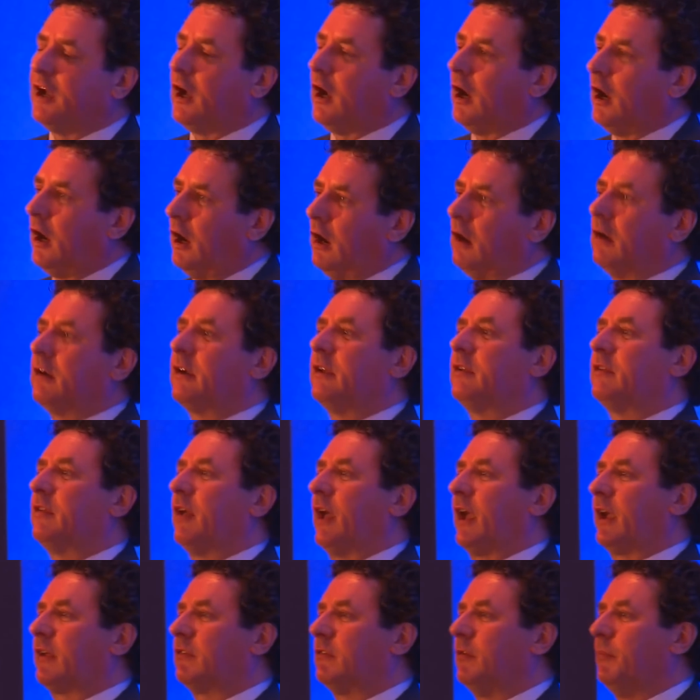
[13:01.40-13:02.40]
to
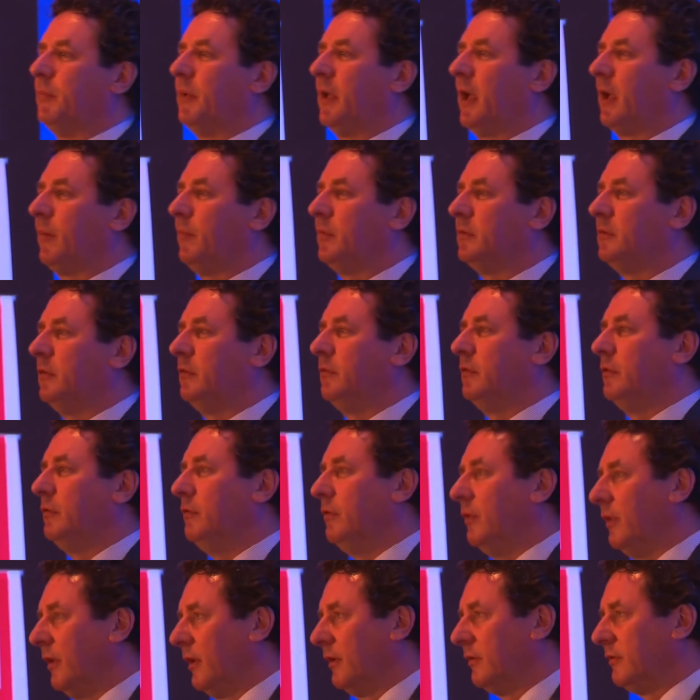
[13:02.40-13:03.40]
architect to be able to
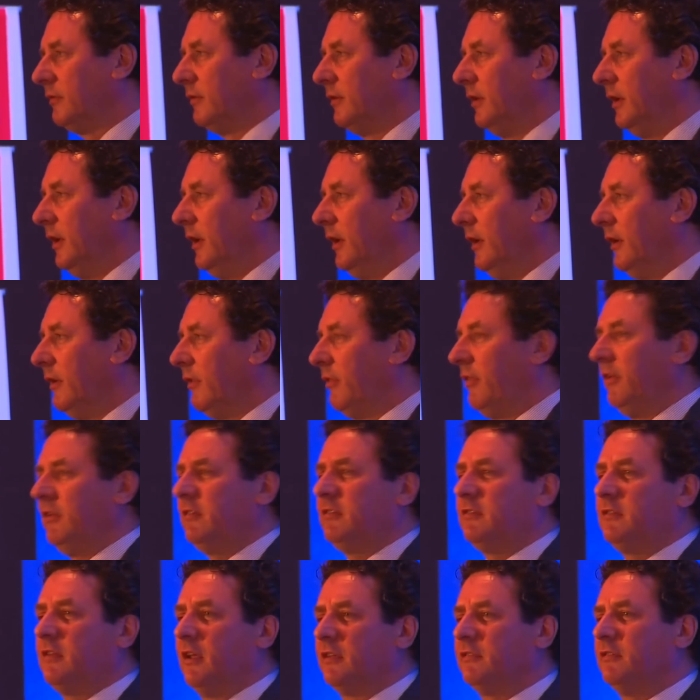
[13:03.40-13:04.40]
do this.
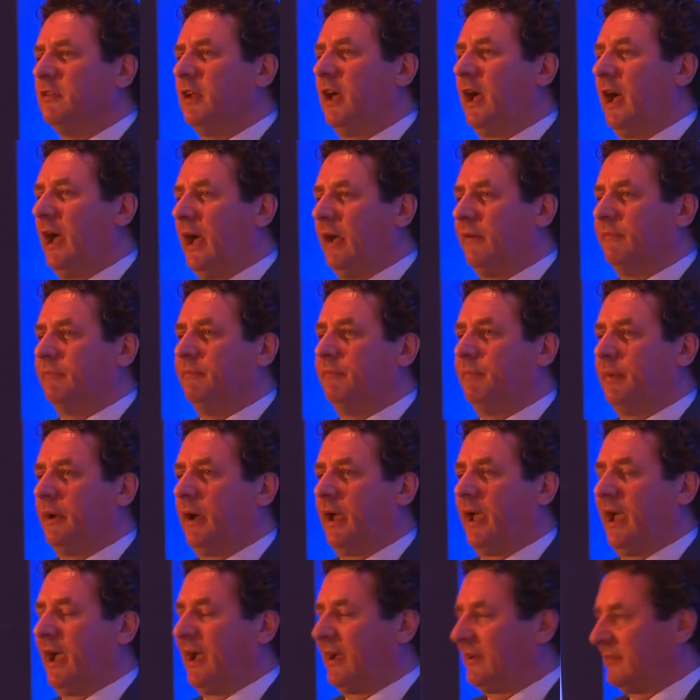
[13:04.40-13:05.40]
This doesn't happen
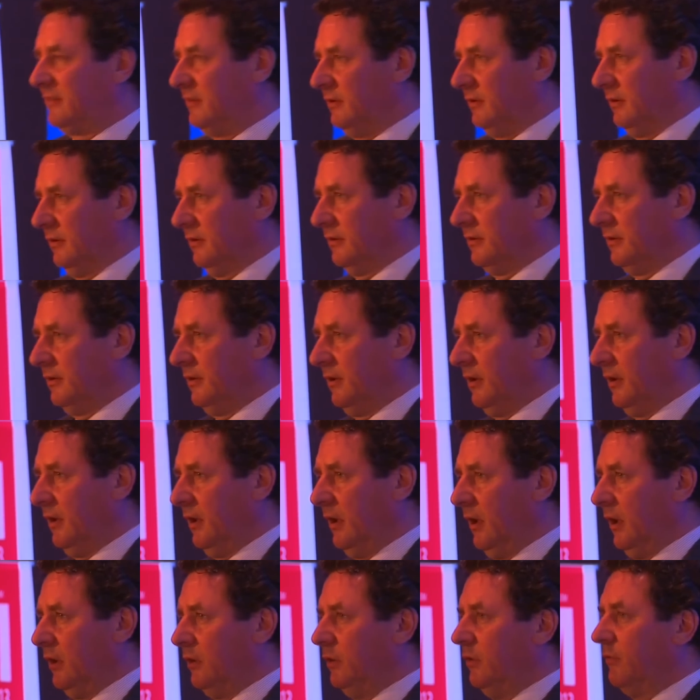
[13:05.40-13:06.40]
by accident.
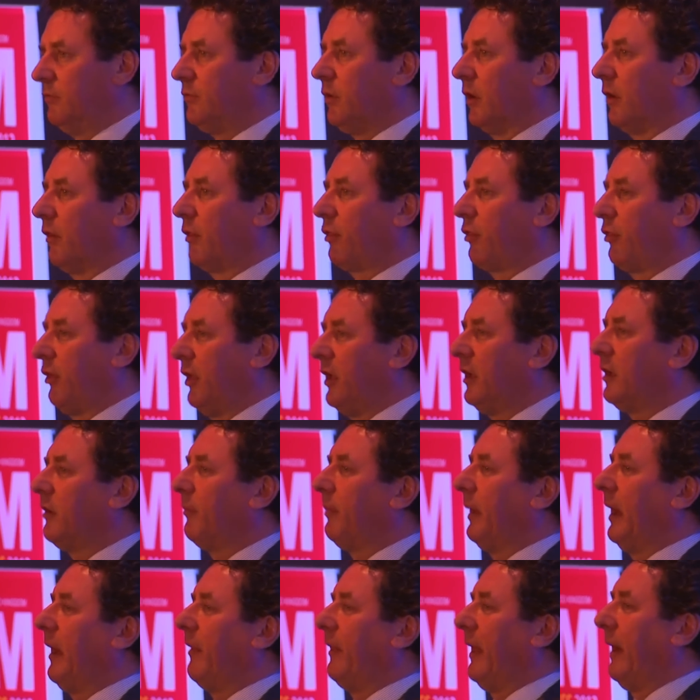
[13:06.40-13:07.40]
You've got to think
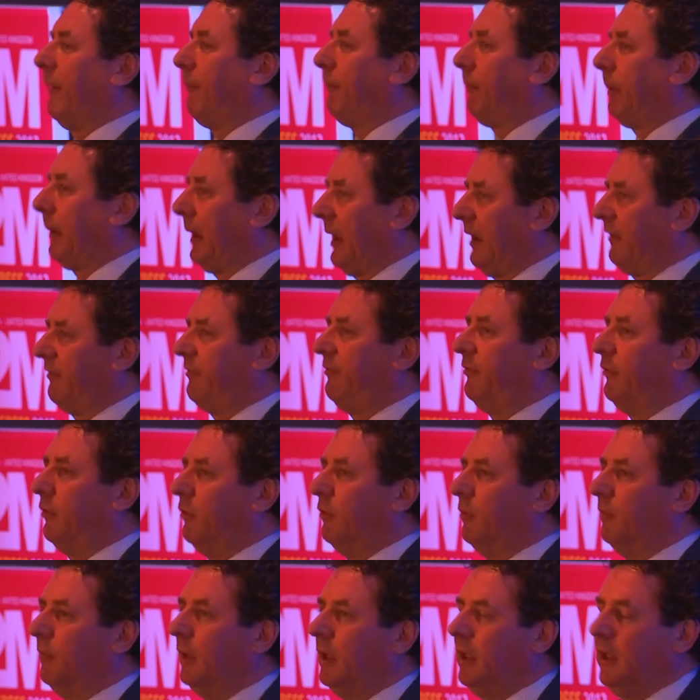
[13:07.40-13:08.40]
about that
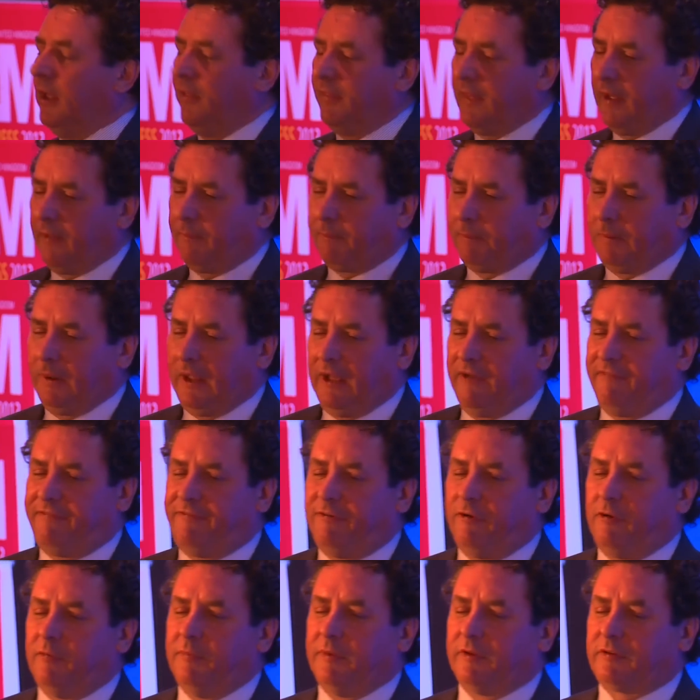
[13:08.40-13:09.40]

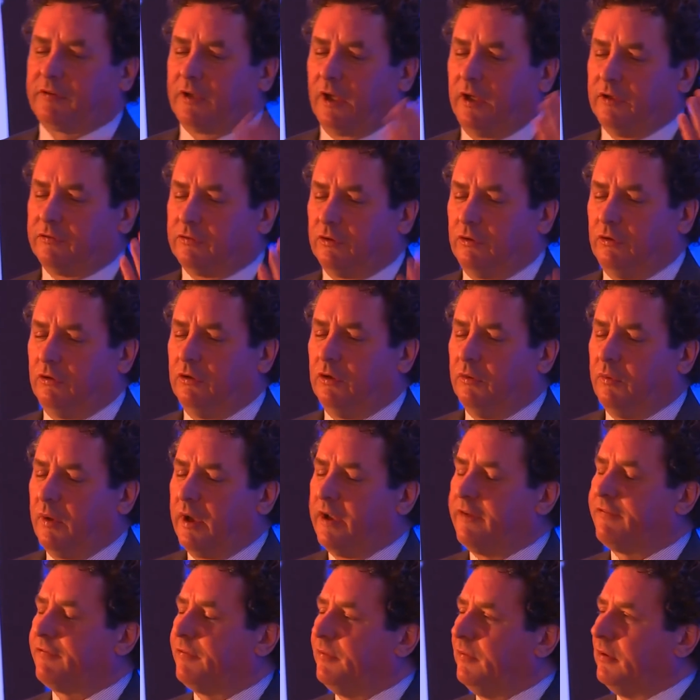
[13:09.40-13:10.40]
platform which goes all the
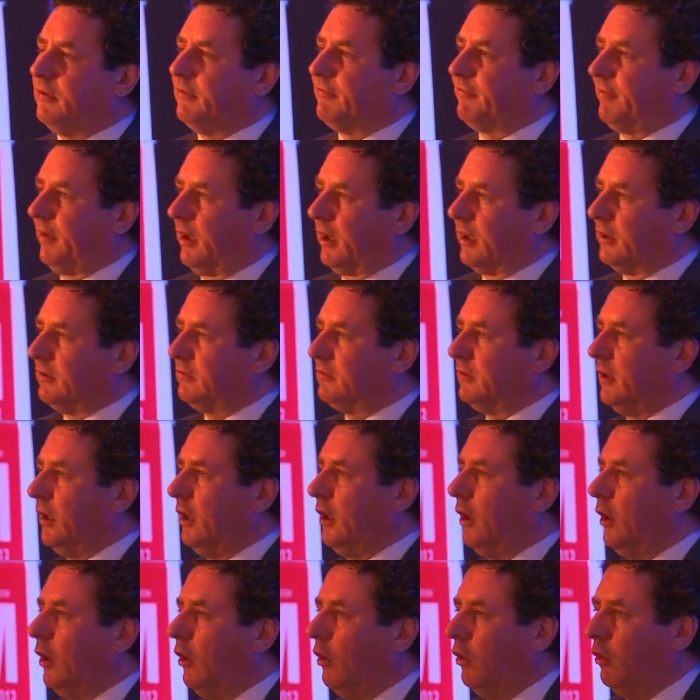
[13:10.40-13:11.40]
way from the
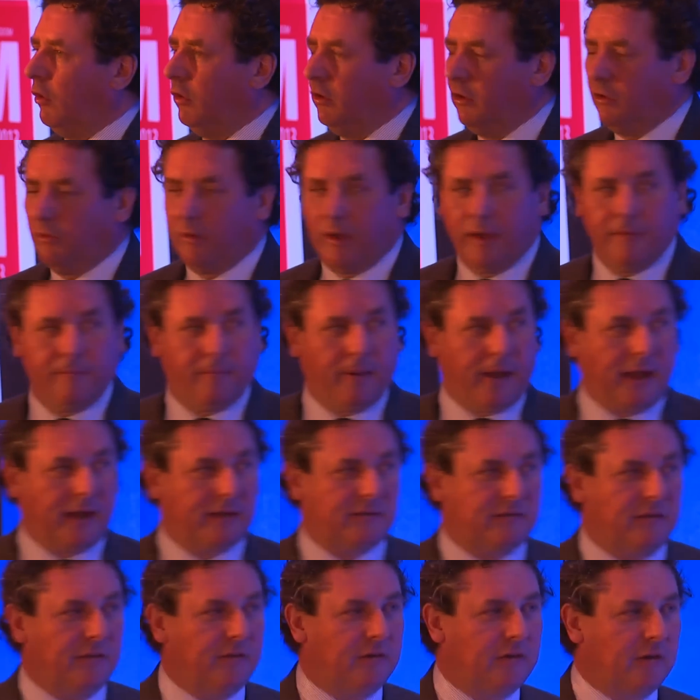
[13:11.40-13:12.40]
device all the way
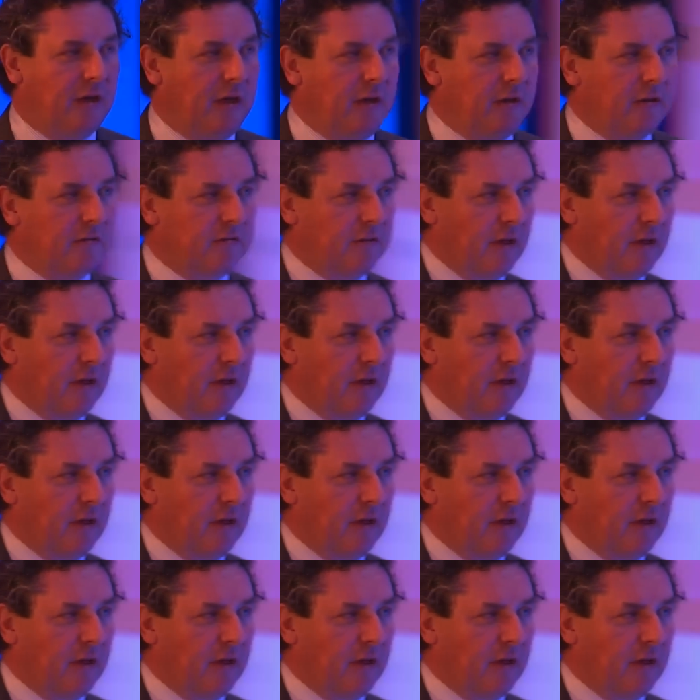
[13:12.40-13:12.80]
back to the data